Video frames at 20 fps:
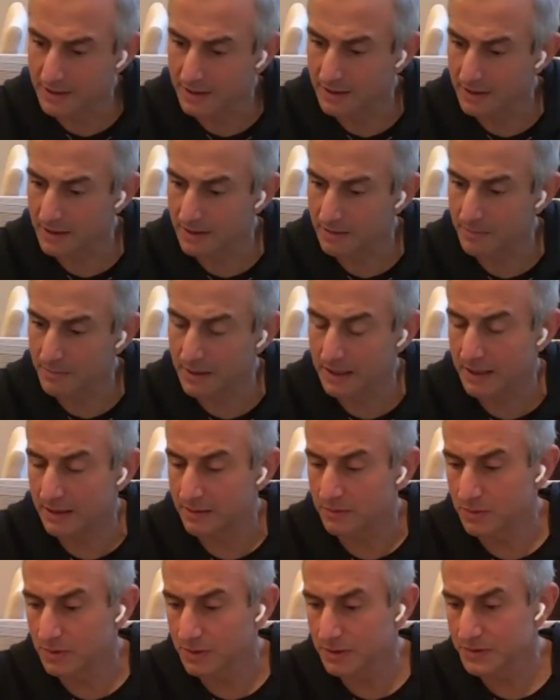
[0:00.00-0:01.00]
I
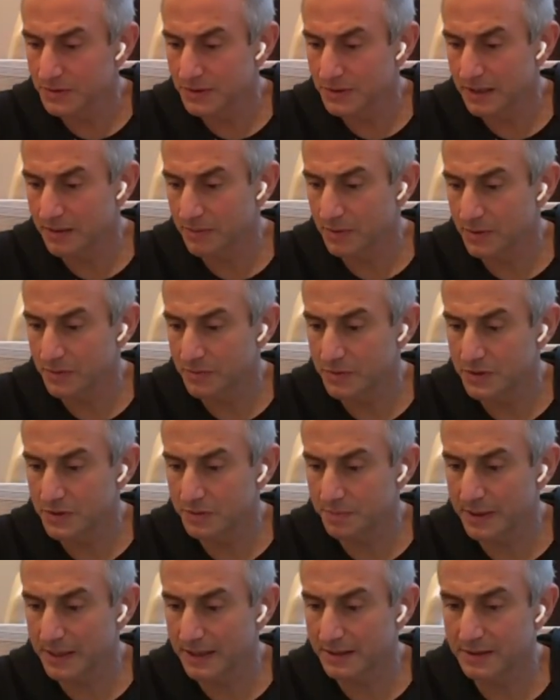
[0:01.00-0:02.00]
will say with
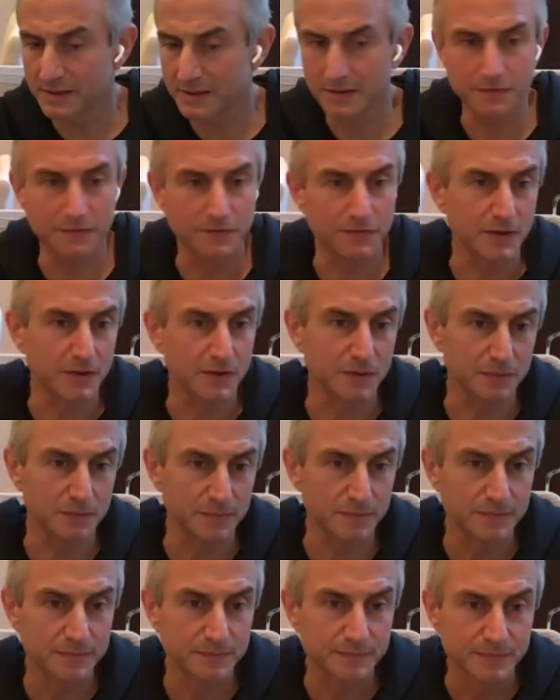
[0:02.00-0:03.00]
respect to phone,
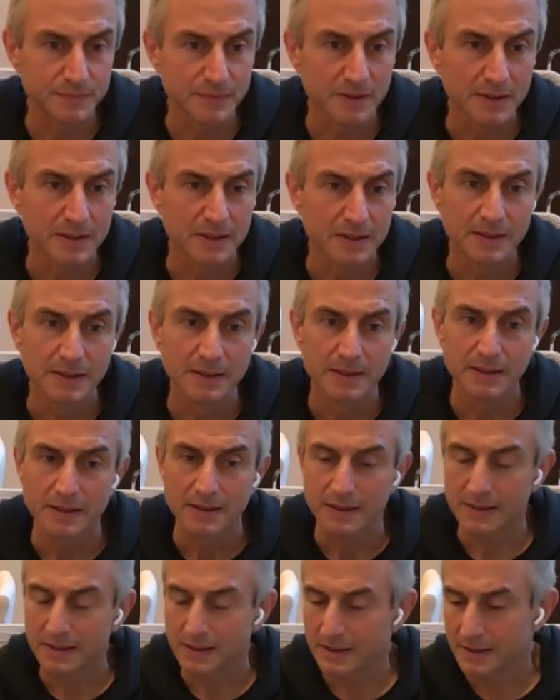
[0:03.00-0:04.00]

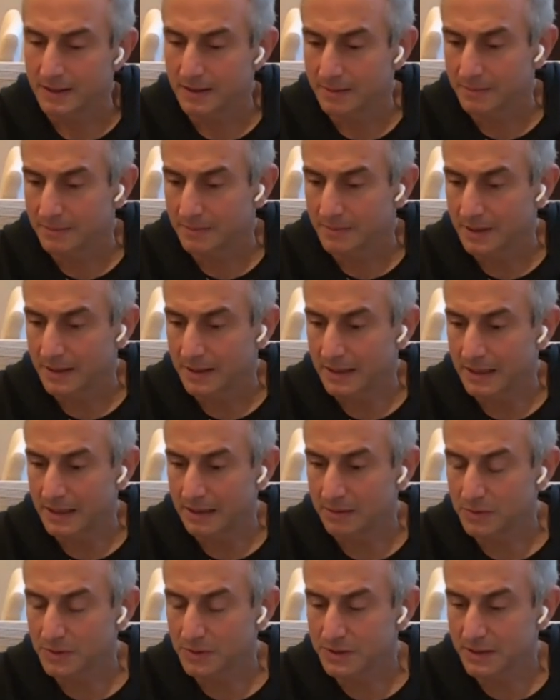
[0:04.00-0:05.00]
I
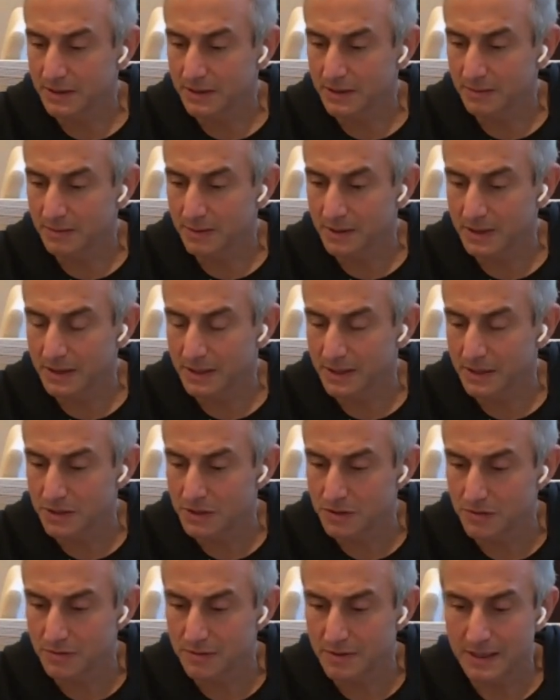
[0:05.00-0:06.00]
was dealing with an
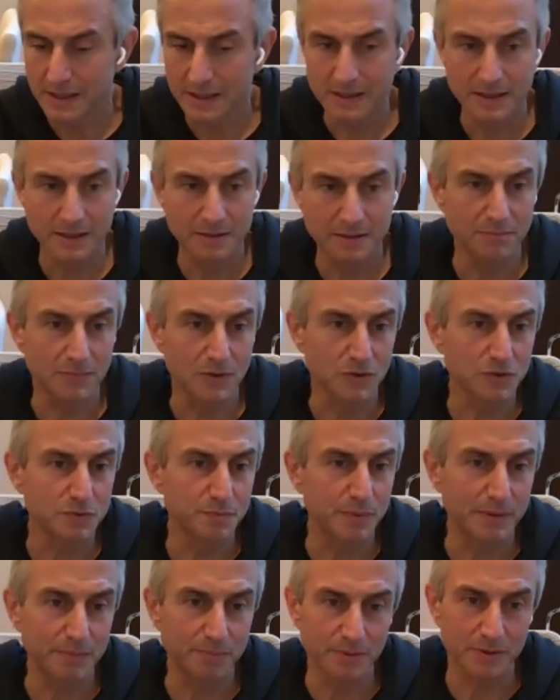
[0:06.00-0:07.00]
issue that I think most
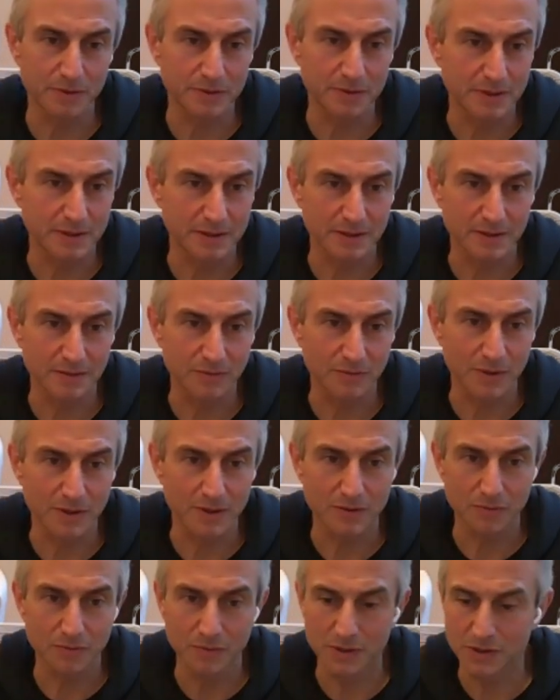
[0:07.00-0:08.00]
people are dealing with,
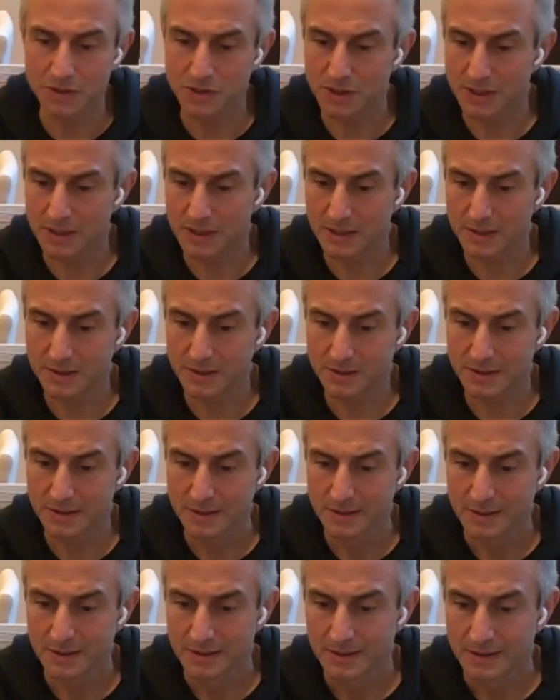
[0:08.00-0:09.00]
which is
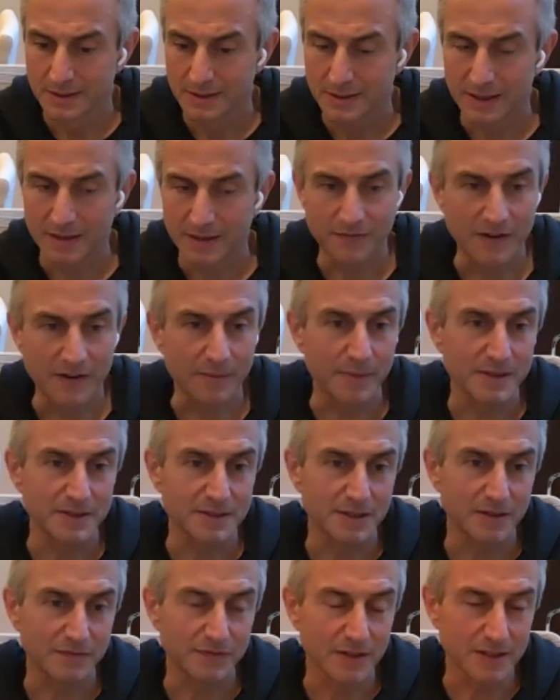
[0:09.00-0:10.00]
I found
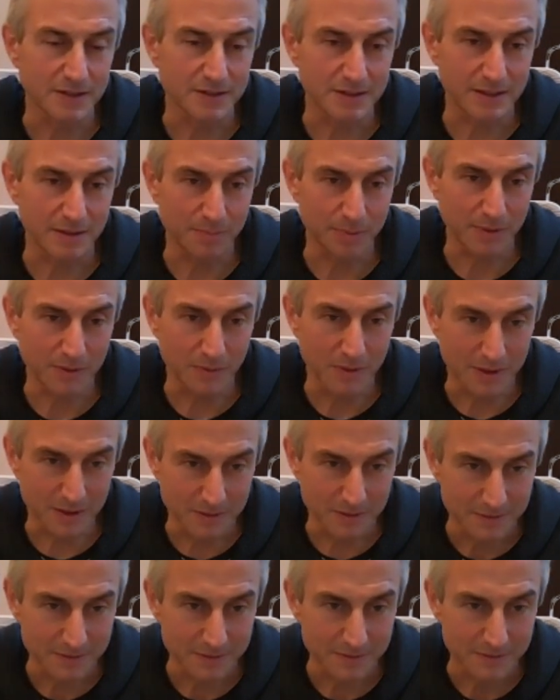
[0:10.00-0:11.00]
myself not sleeping
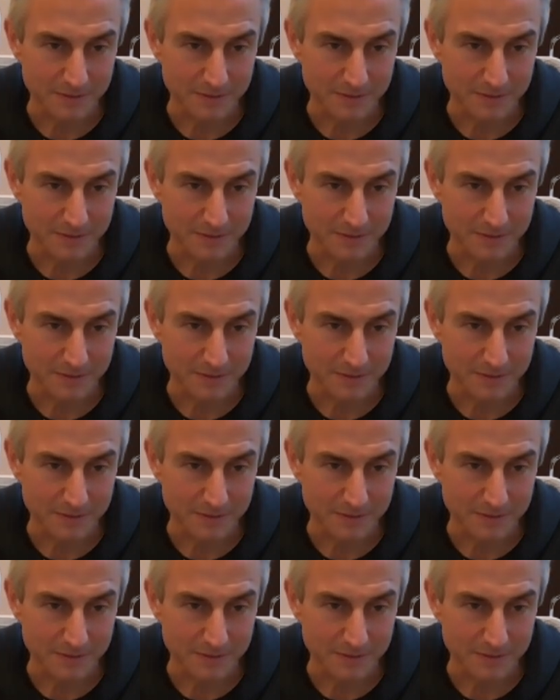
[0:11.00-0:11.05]
well.